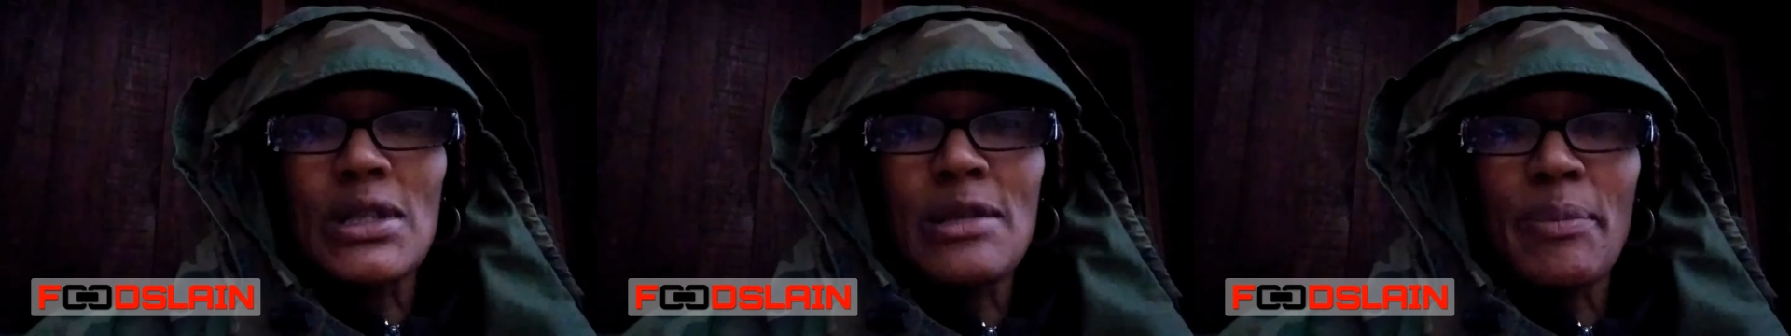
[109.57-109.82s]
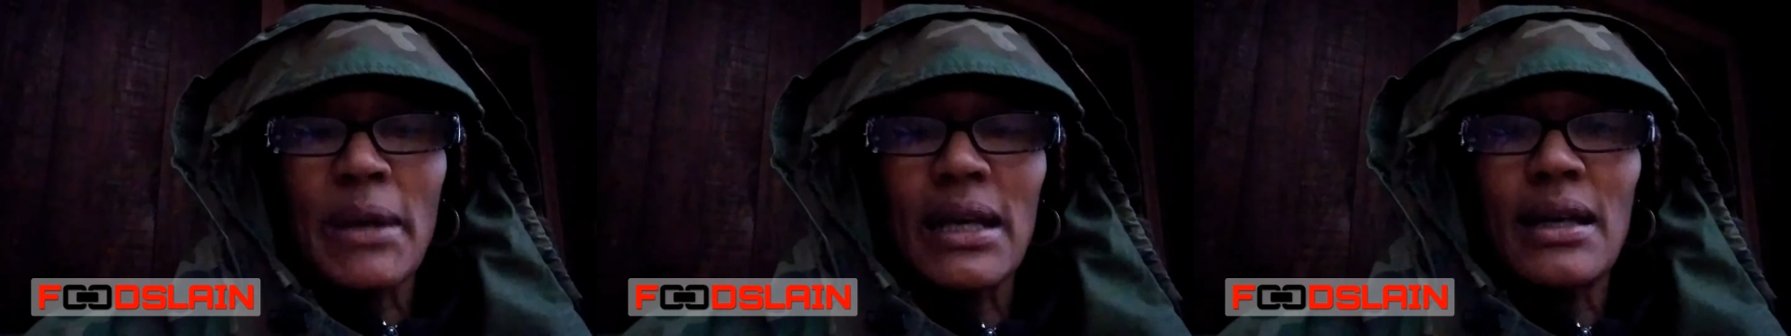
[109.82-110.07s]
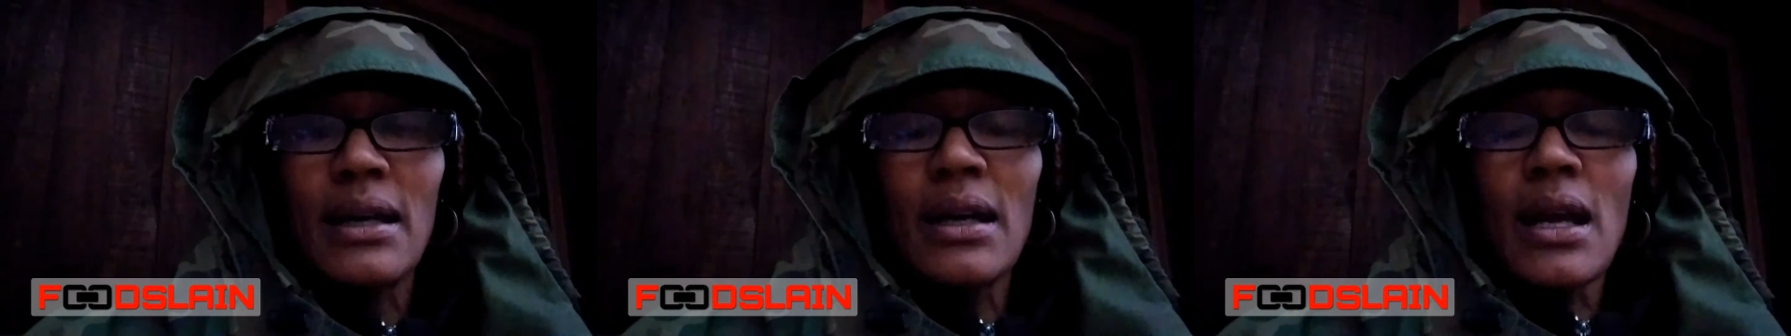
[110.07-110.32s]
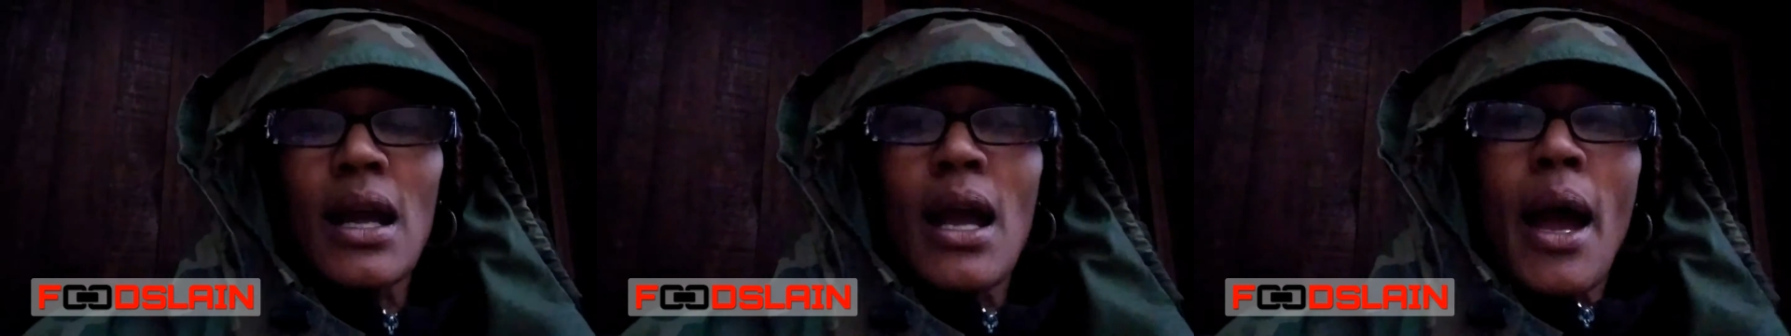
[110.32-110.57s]
speak.
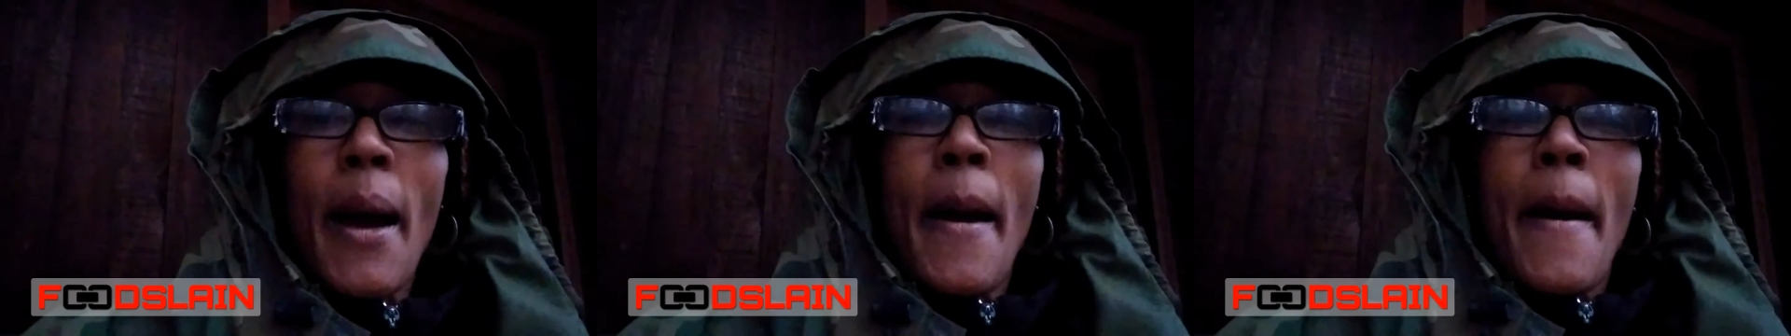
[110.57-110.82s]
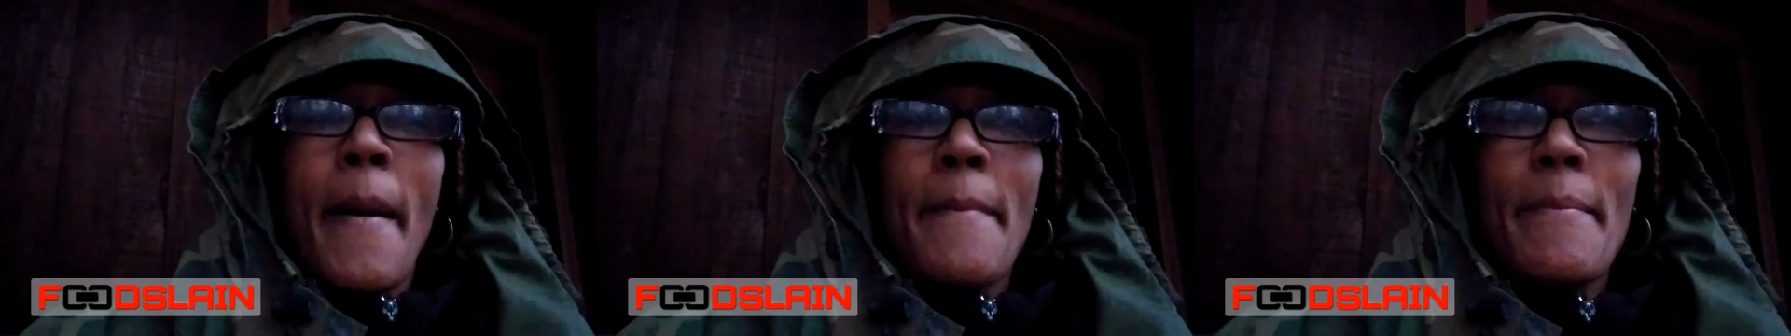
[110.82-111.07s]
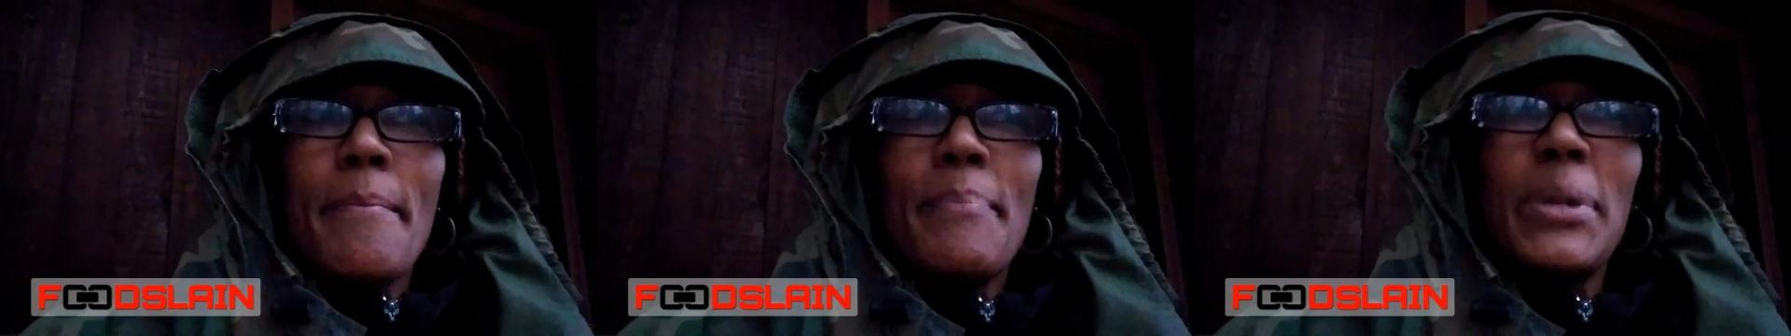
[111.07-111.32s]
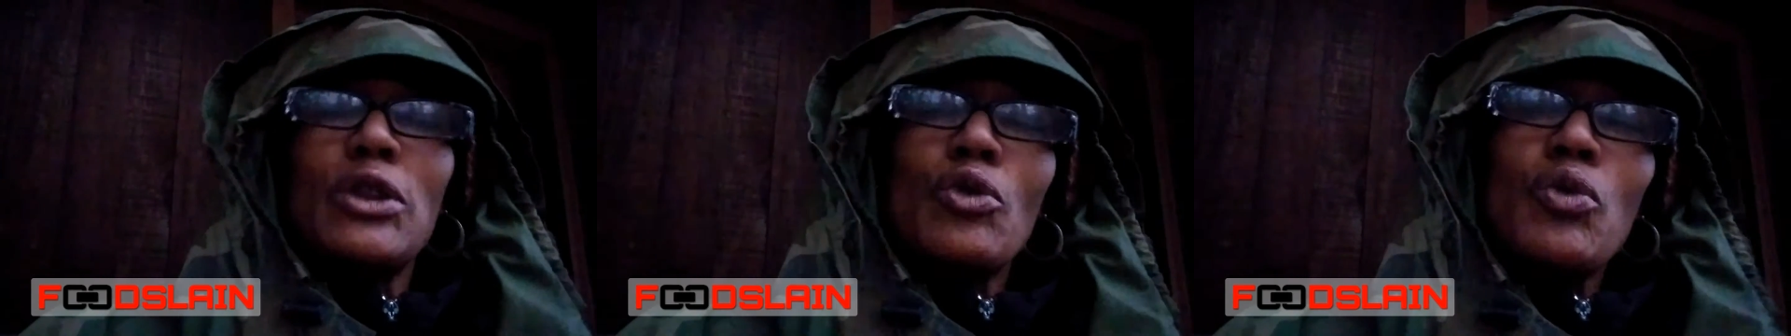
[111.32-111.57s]

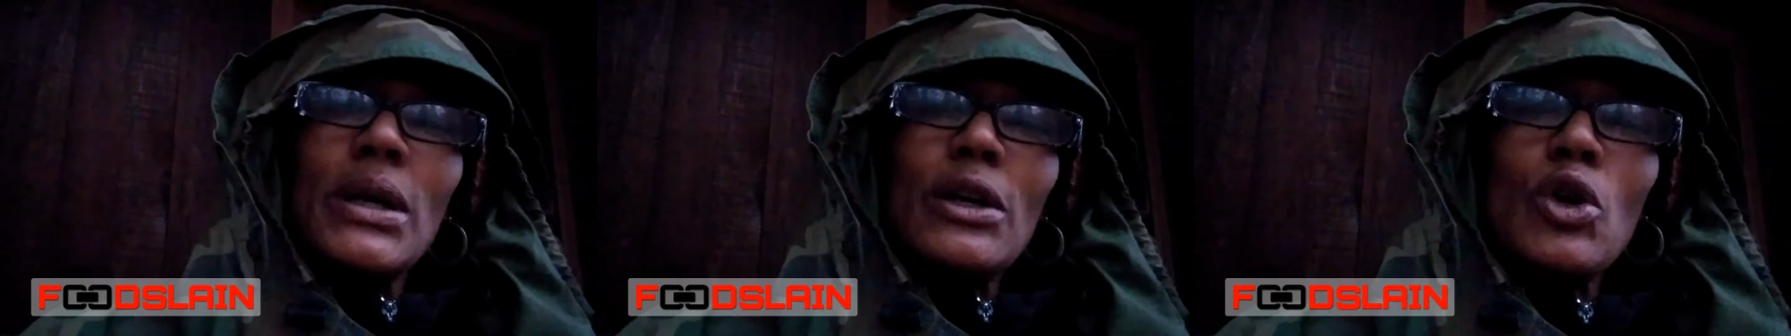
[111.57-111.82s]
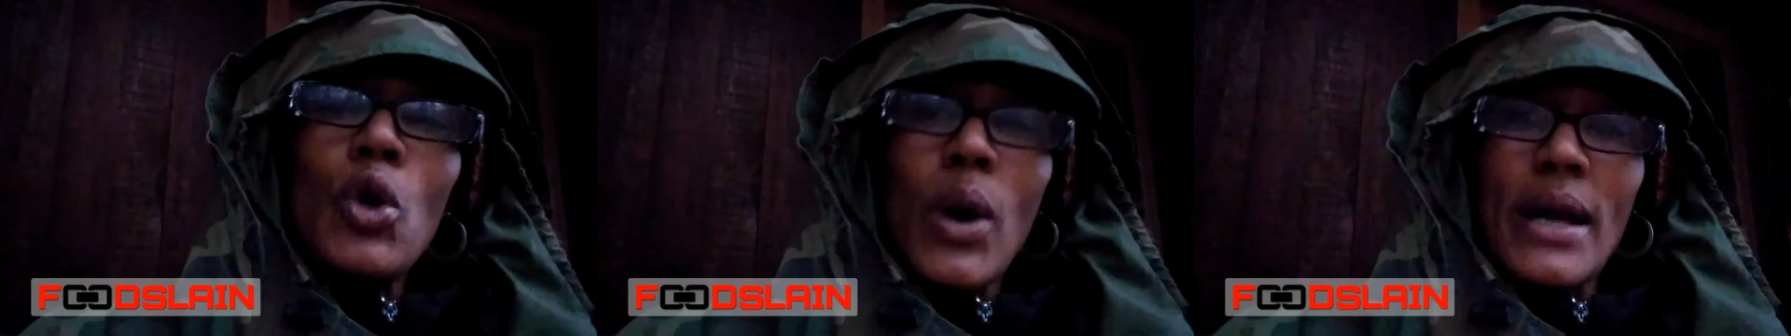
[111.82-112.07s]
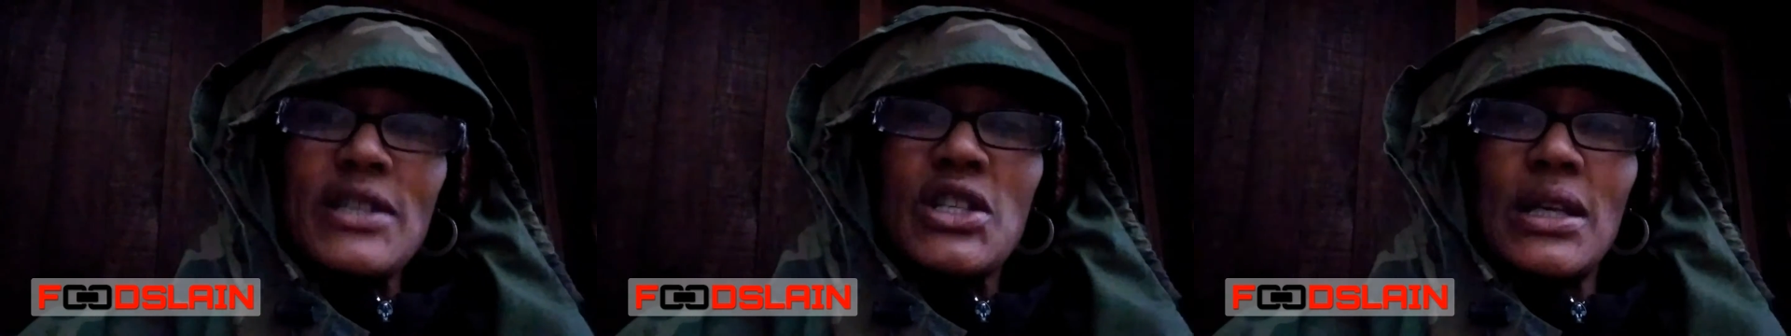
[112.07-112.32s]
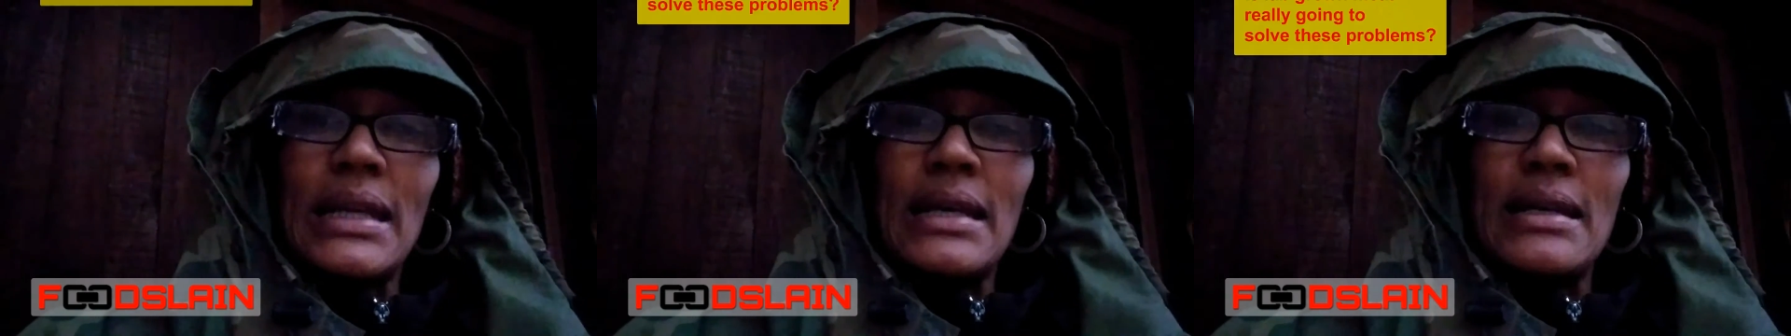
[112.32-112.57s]
But the real
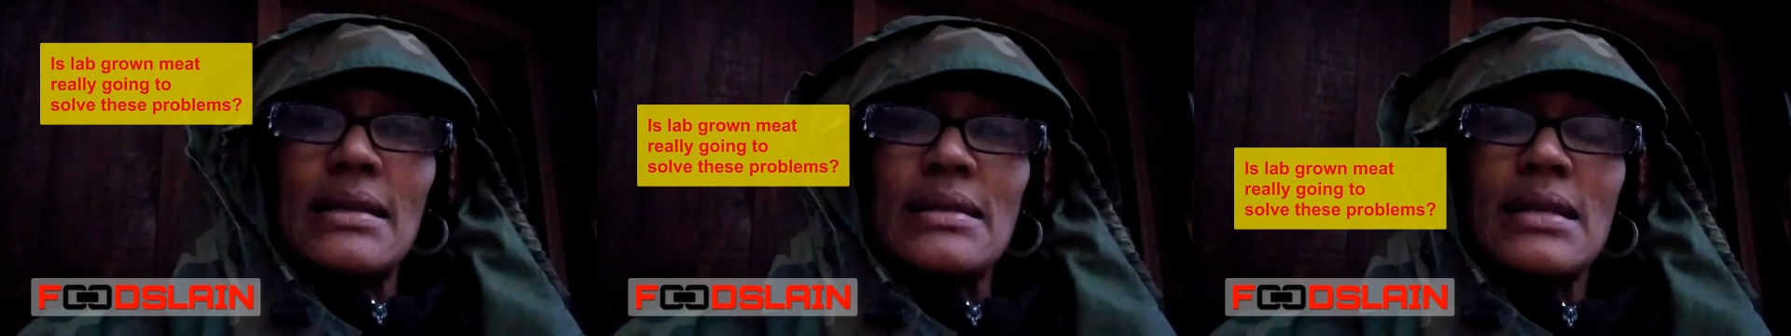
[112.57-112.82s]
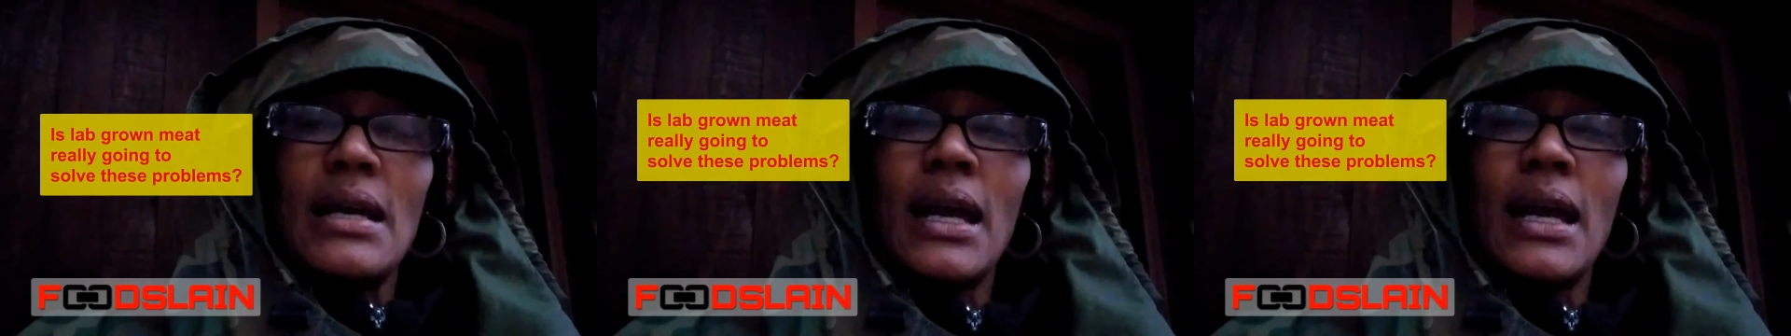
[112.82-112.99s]
question is